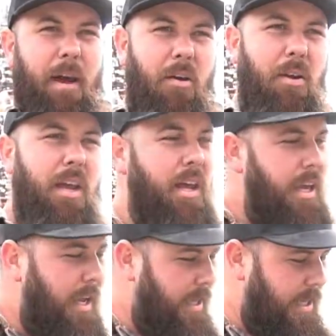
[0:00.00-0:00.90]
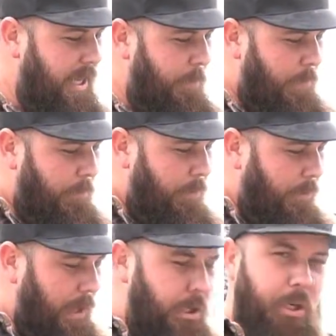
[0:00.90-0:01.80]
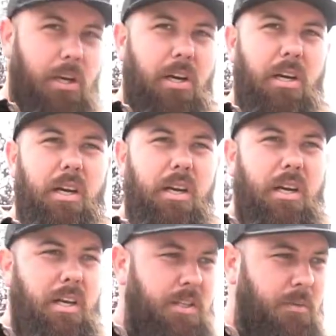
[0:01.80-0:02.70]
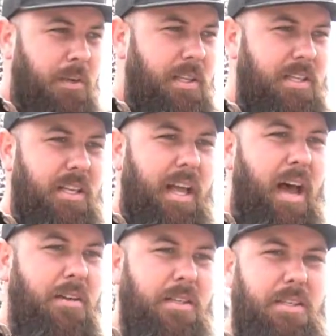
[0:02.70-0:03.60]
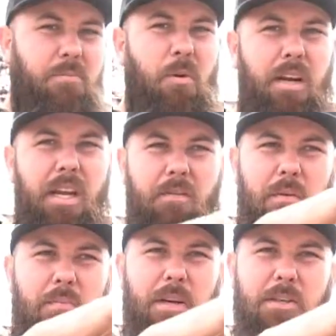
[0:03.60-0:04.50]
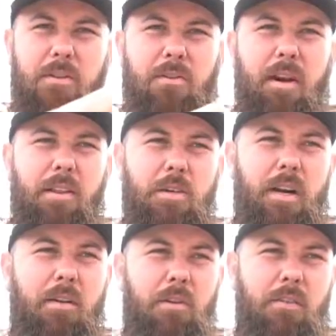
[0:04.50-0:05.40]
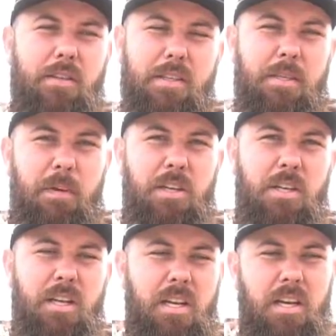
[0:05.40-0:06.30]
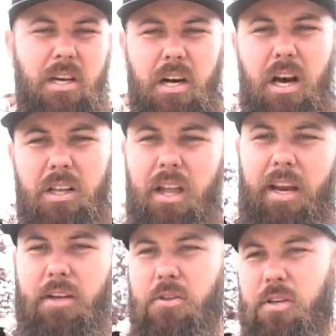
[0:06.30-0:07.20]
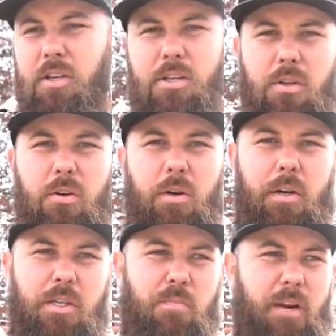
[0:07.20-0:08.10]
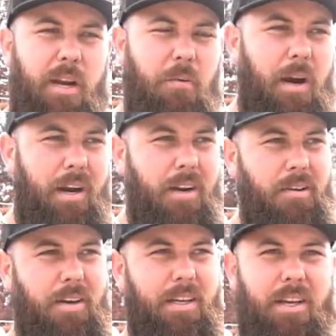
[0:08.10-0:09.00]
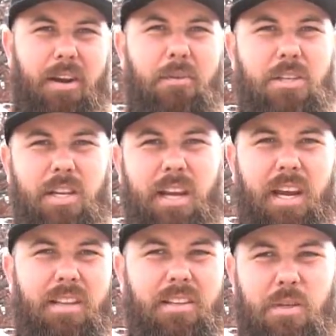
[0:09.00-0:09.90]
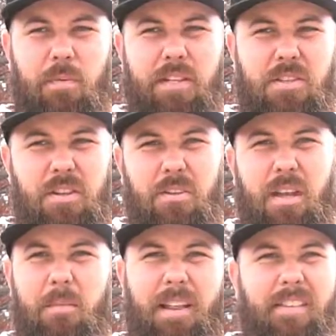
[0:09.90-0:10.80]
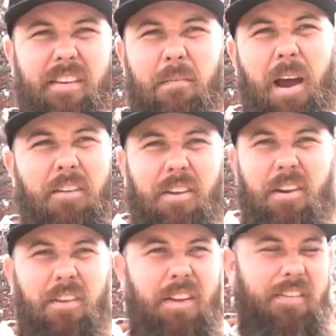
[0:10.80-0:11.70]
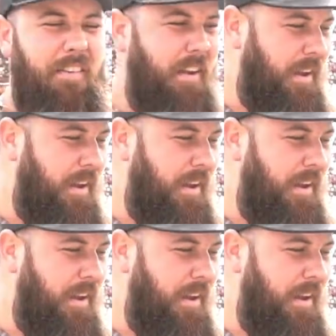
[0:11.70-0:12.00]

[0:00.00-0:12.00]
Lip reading: out and keep pressure. So what this allows is a more even pressure throughout the travel of the suspension, unlike a traditional coil spring where, well, you get what you get. The spring's generally about the same height regardless,